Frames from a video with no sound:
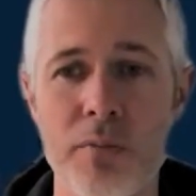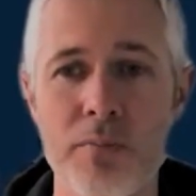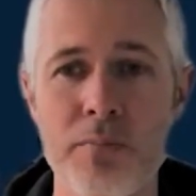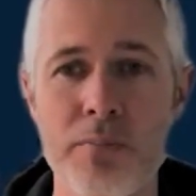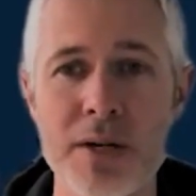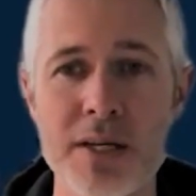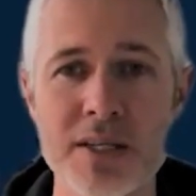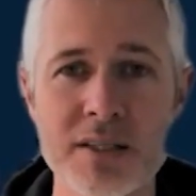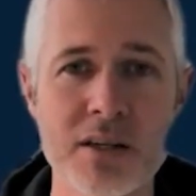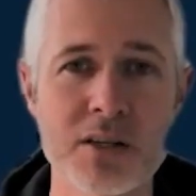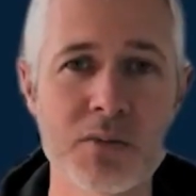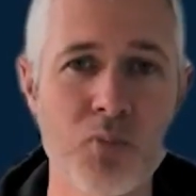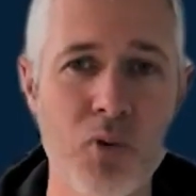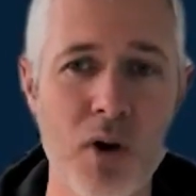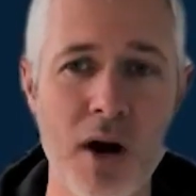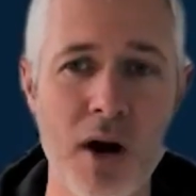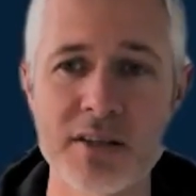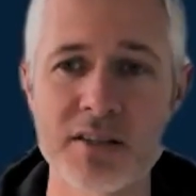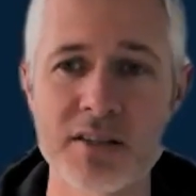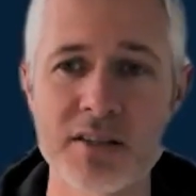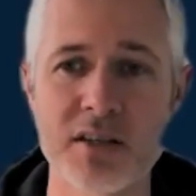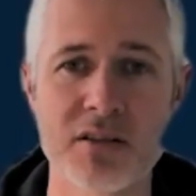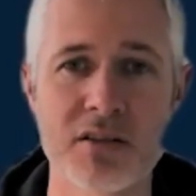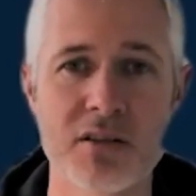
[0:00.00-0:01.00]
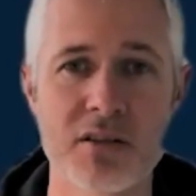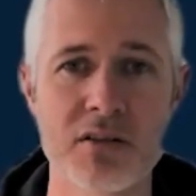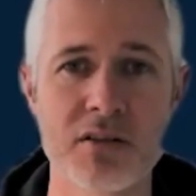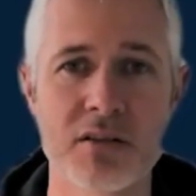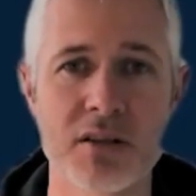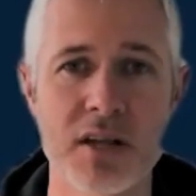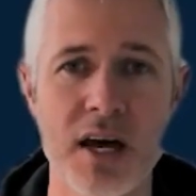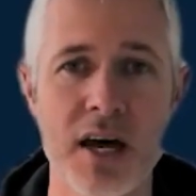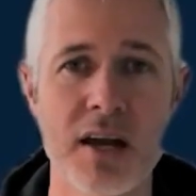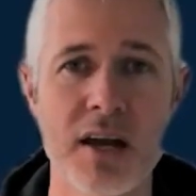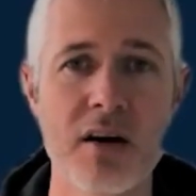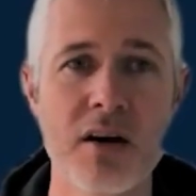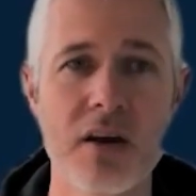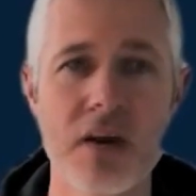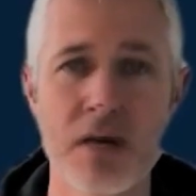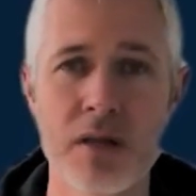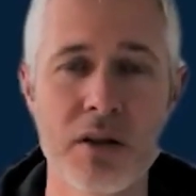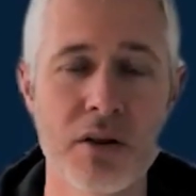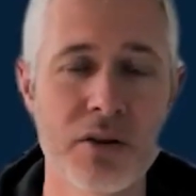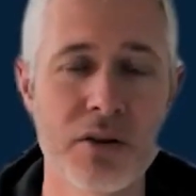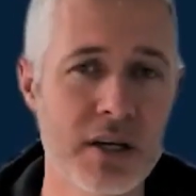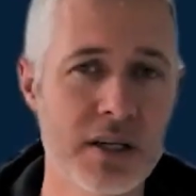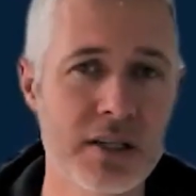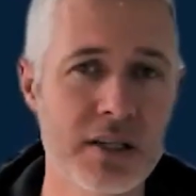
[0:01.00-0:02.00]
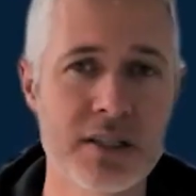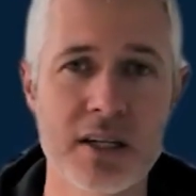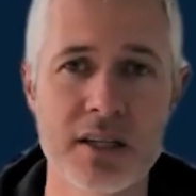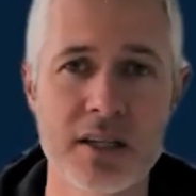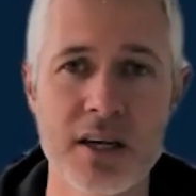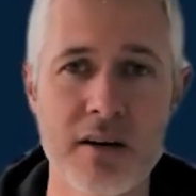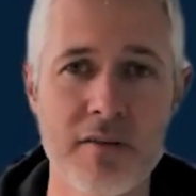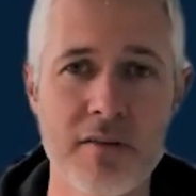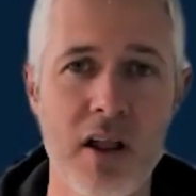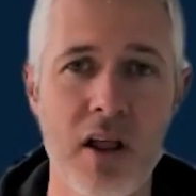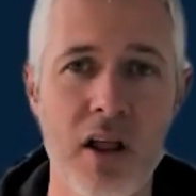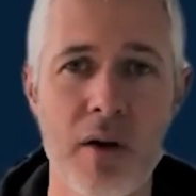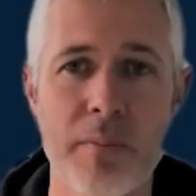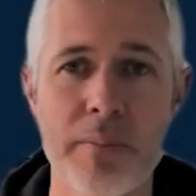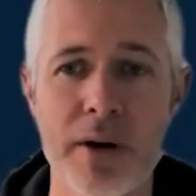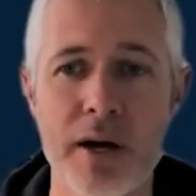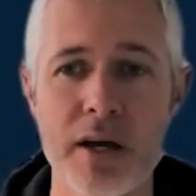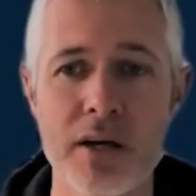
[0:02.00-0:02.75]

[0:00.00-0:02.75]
business processes in the things that they develop.